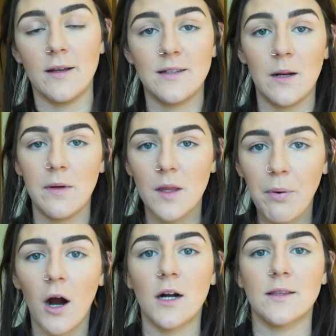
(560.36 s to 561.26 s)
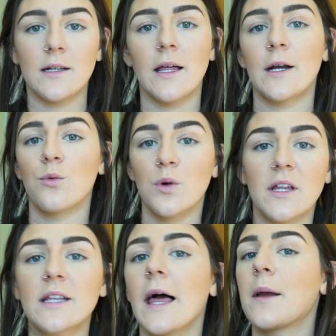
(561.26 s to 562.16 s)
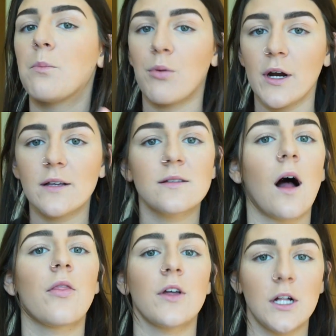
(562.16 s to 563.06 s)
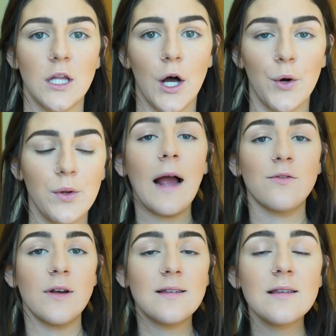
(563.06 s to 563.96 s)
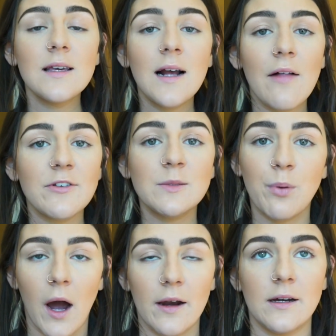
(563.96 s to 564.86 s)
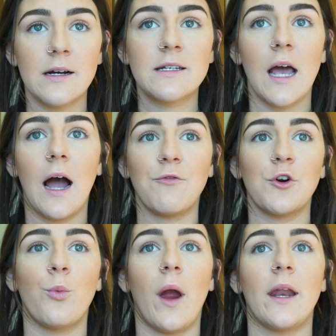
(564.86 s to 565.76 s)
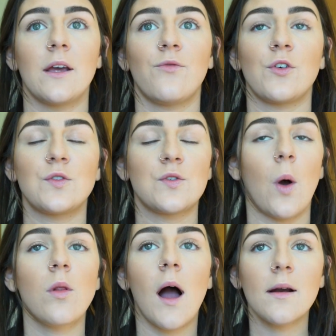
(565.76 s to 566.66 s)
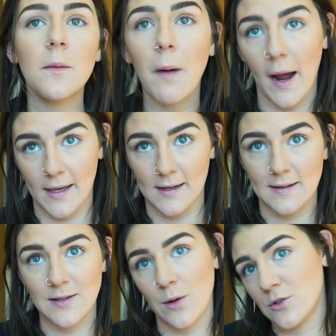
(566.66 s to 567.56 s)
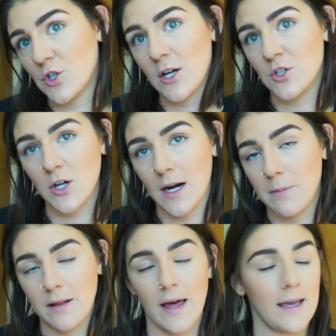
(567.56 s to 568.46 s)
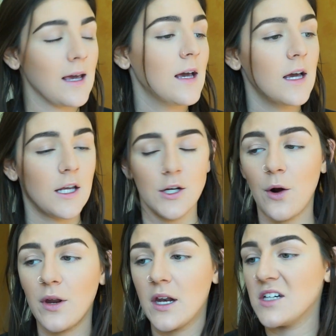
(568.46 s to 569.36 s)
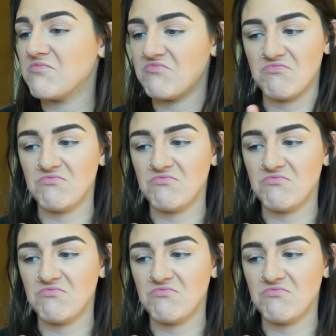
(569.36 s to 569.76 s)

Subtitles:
is gonna be the part that like really like brings on the glow. I recently got this product after waiting for so long to buy it because I was just trying to be like, you don't need it,